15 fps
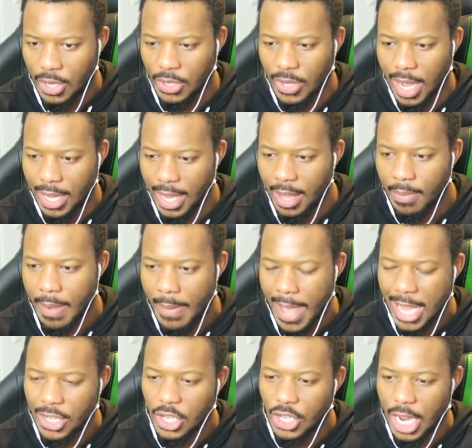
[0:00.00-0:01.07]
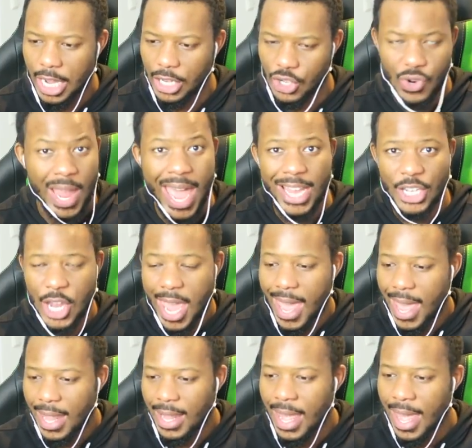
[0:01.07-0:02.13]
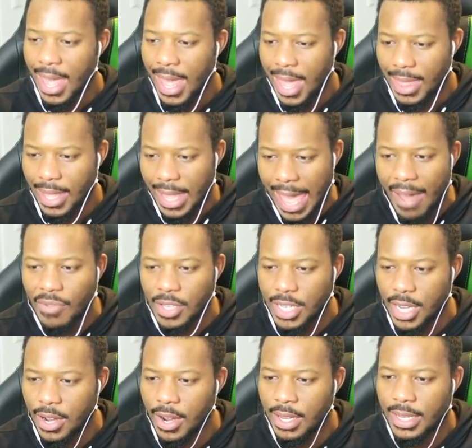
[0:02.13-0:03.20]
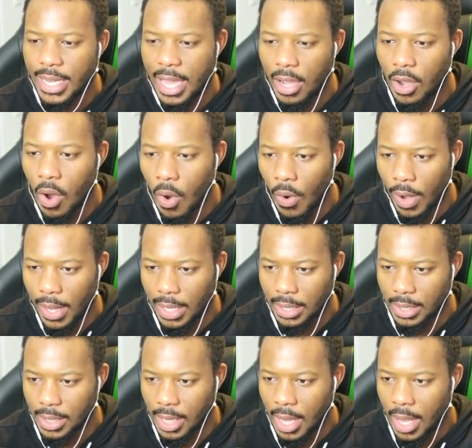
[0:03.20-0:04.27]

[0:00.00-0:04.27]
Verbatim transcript: So I did I managed to check a trash can in the cafeteria to get coins.